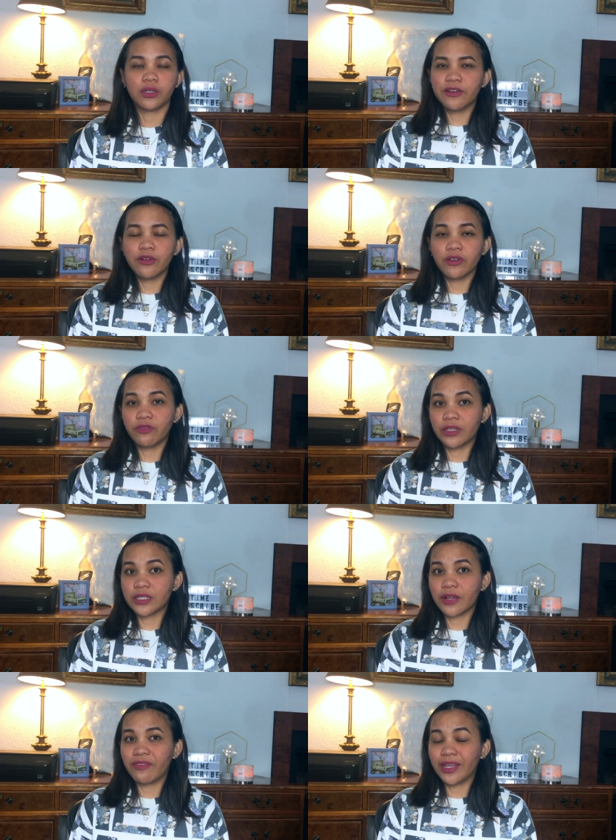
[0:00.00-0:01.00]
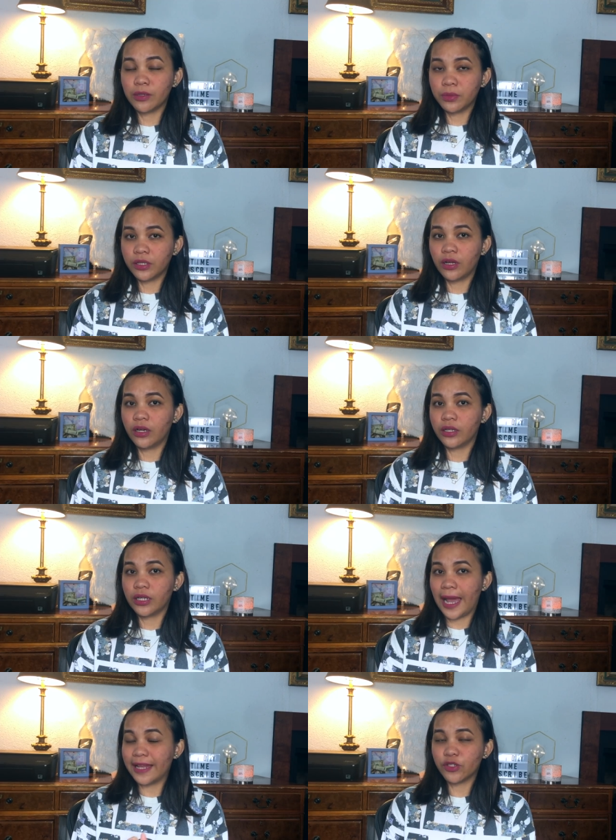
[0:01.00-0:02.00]
I don't know if it's available
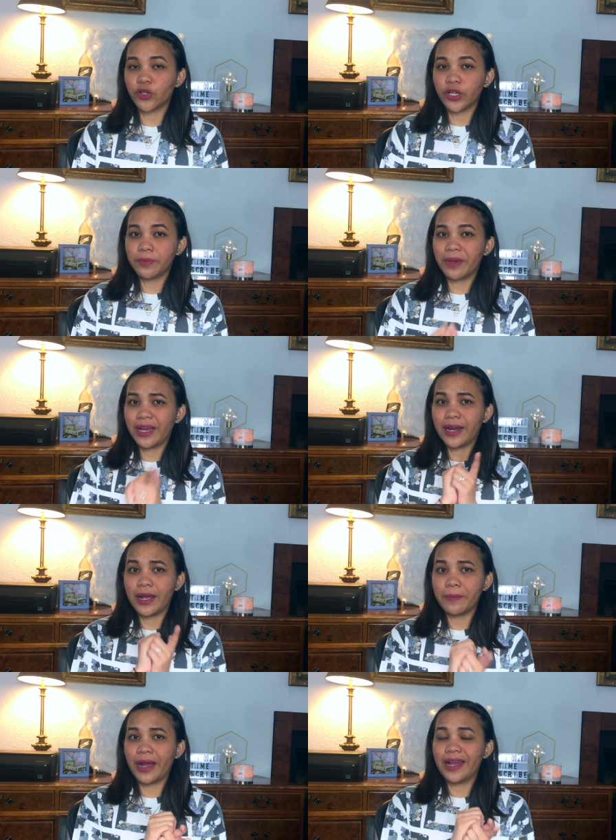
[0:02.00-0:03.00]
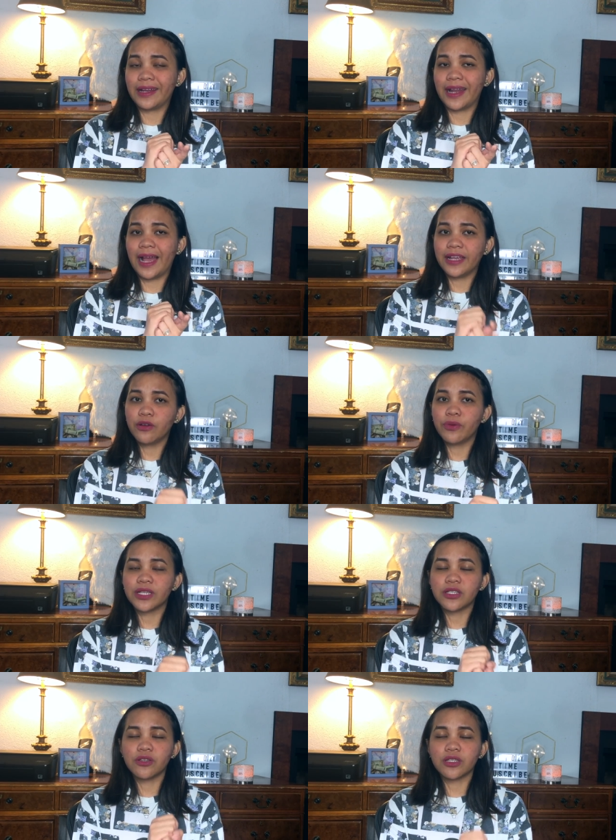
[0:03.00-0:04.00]
on Android, but I'm an
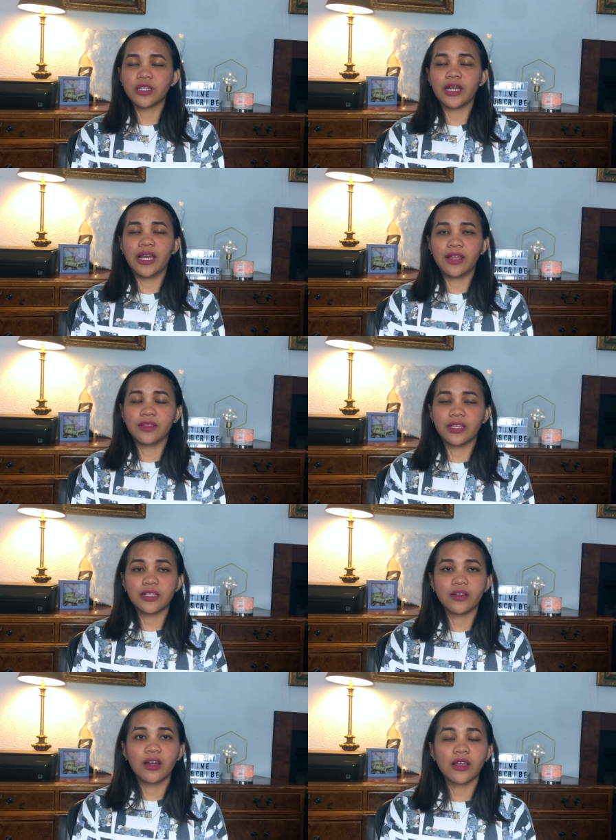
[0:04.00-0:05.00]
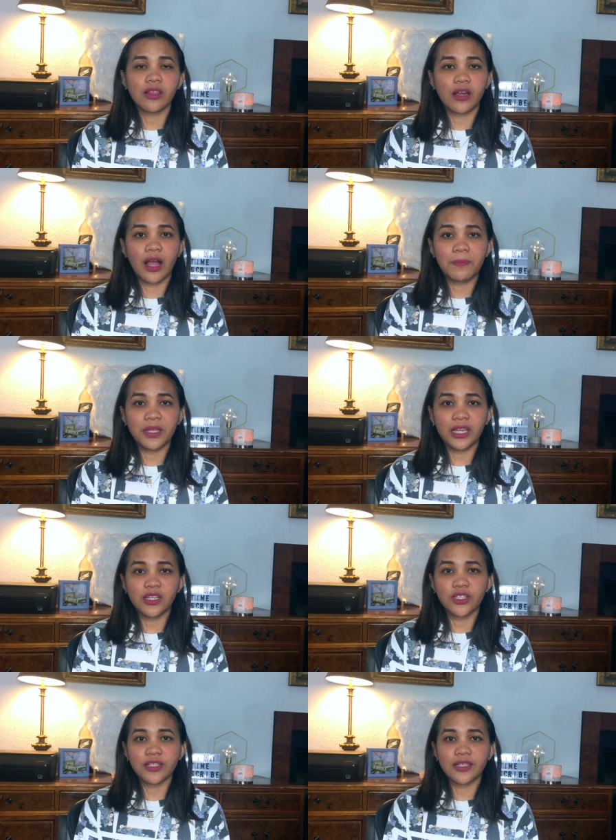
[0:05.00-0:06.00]
iOS user and these are the
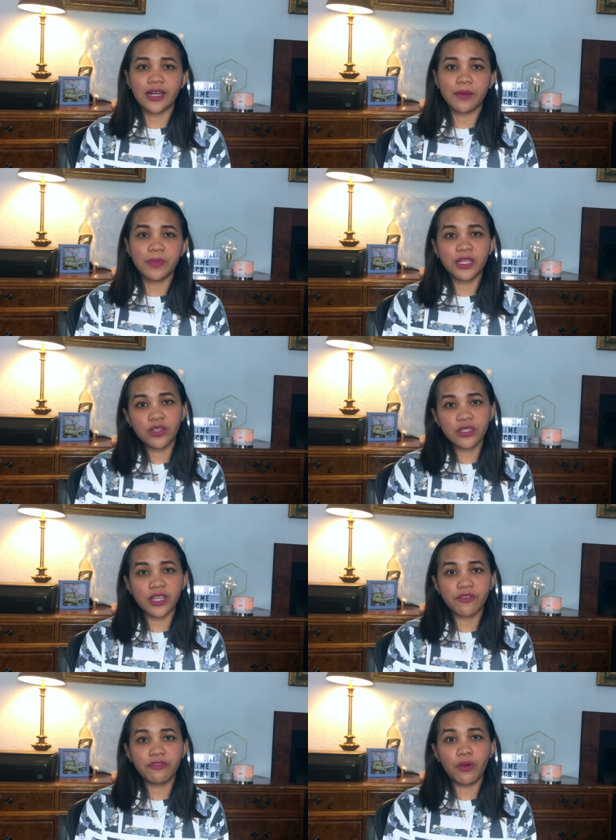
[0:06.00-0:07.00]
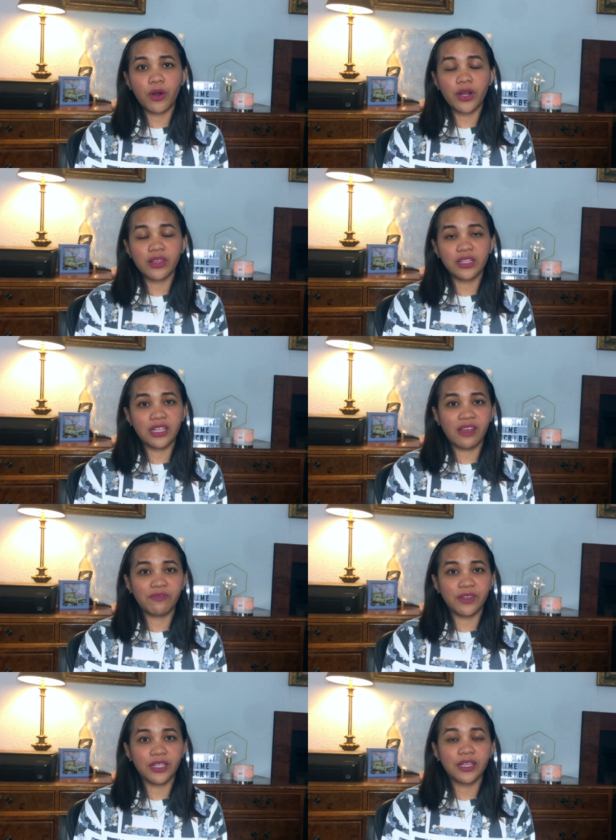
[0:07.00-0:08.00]
applications that I've been using for the
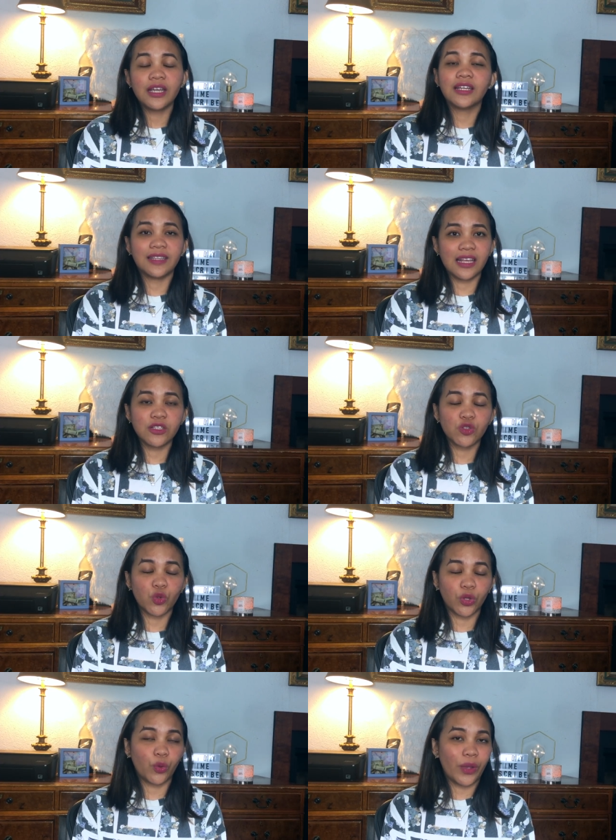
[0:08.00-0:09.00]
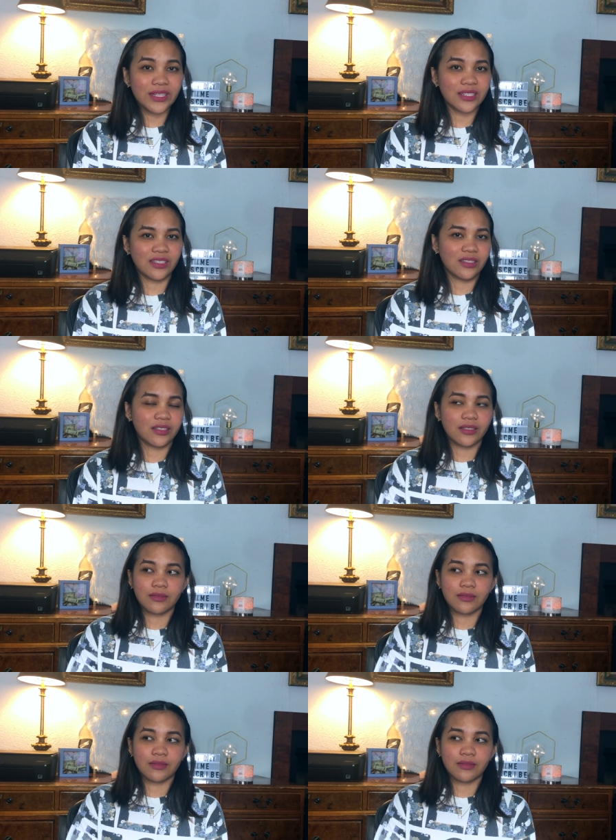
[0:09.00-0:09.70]
DMV test questions.